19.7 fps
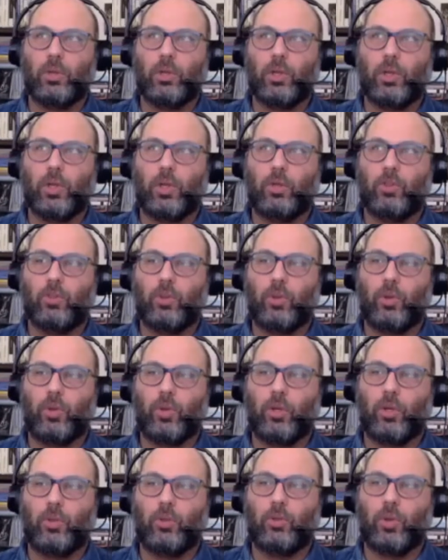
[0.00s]
And so
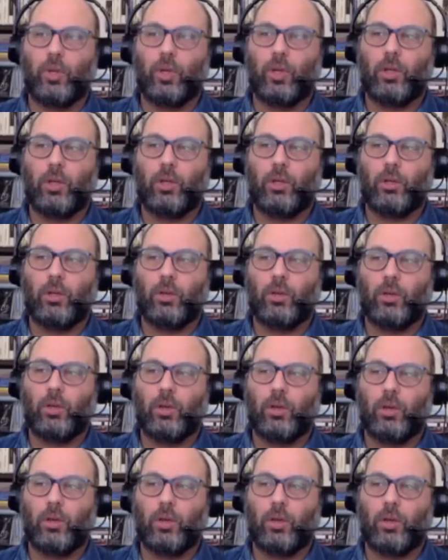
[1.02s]
that's why,
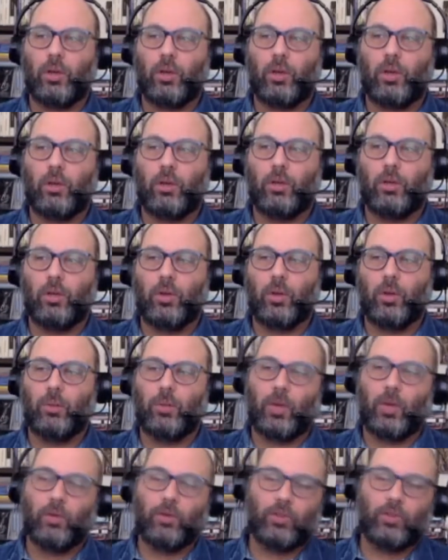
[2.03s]

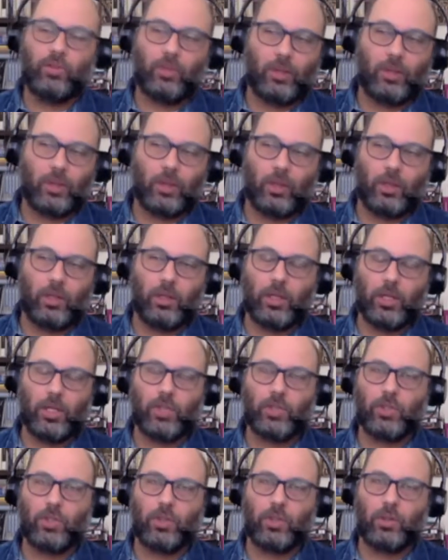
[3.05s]
I'm obviously not a
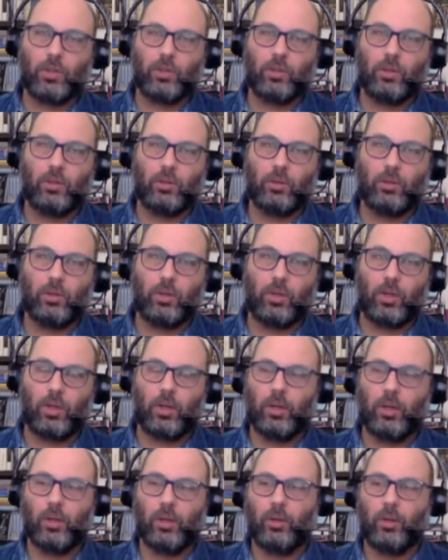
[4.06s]
clinician,
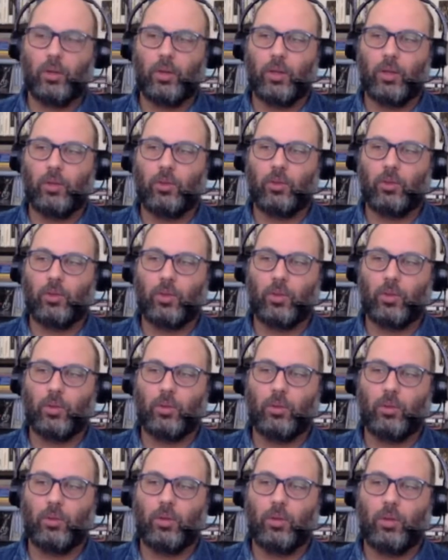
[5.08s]
And
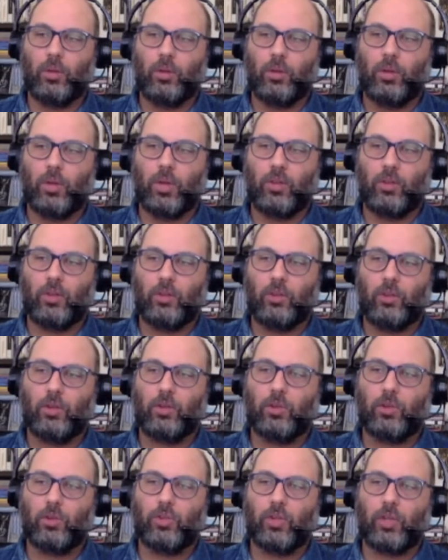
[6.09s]
so, as a
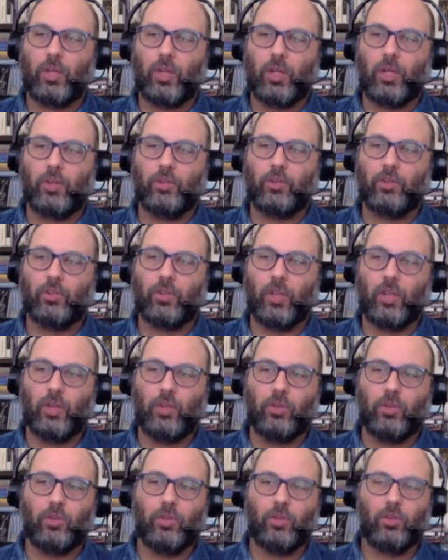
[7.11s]
critical psychologist, I
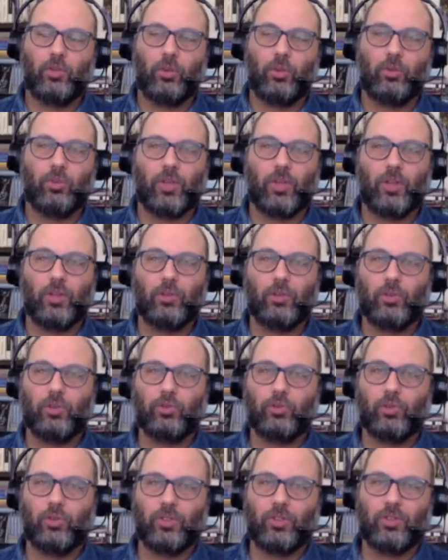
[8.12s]
use the term
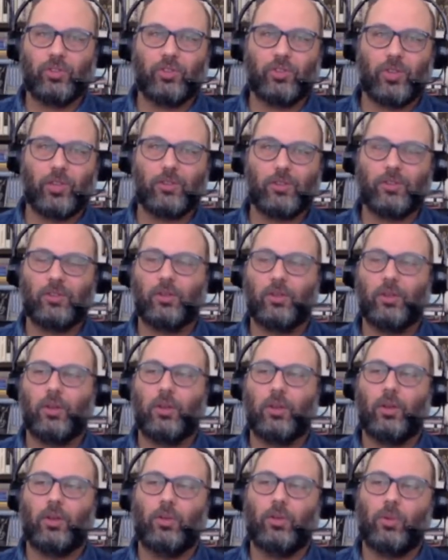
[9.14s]
psychosocial distress
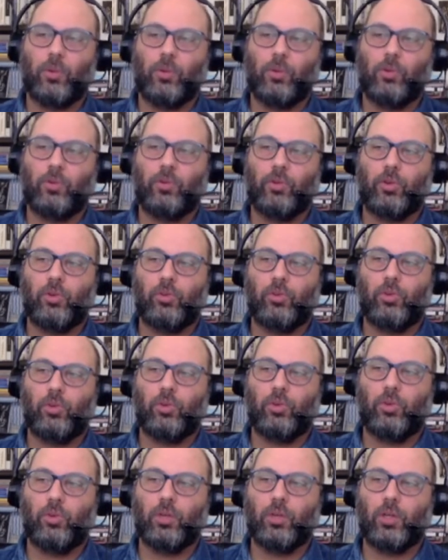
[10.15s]
to refer
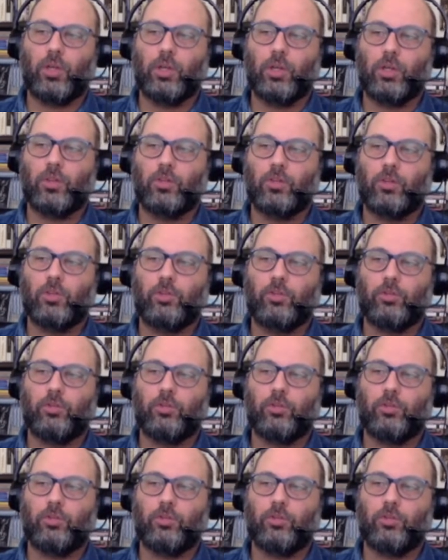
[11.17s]
to the kinds of